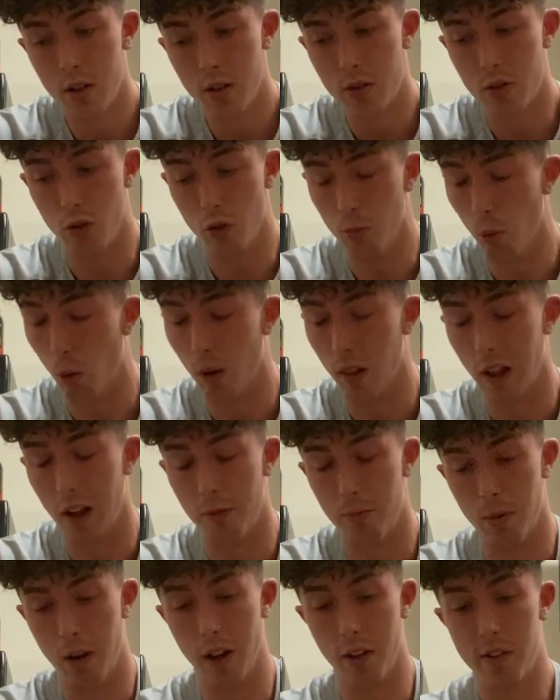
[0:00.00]
2 more
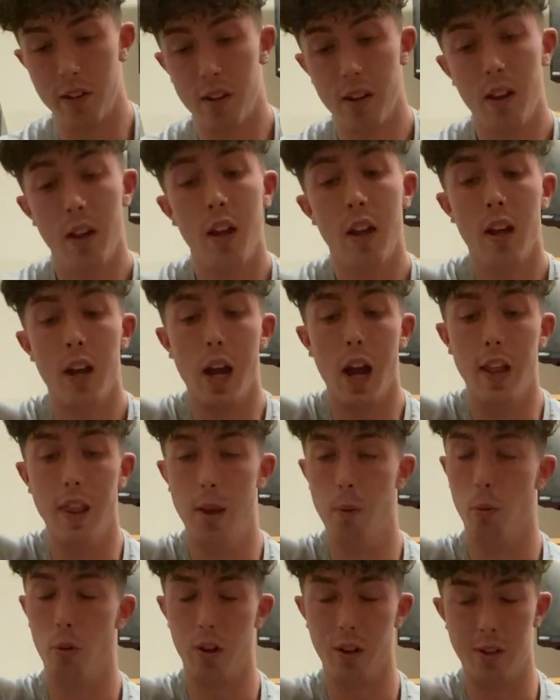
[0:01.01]
life breaths, and
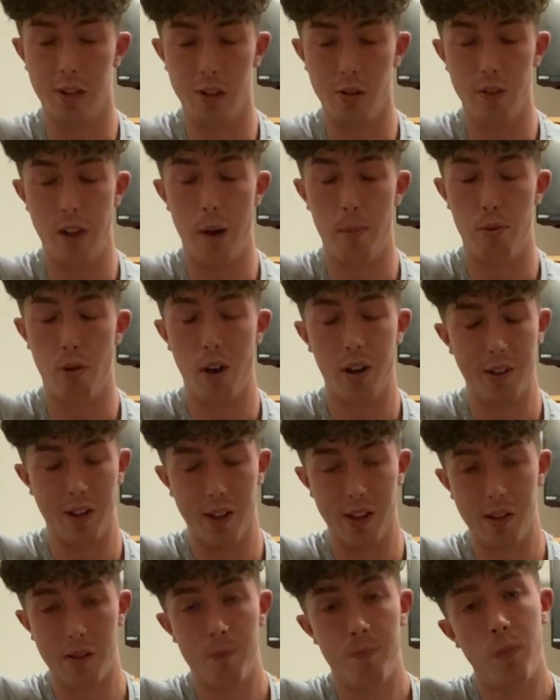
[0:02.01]
then we'll continue that
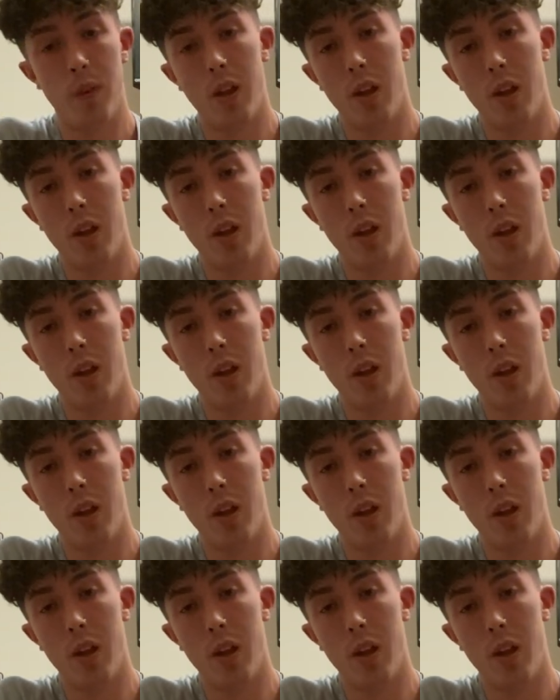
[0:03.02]
process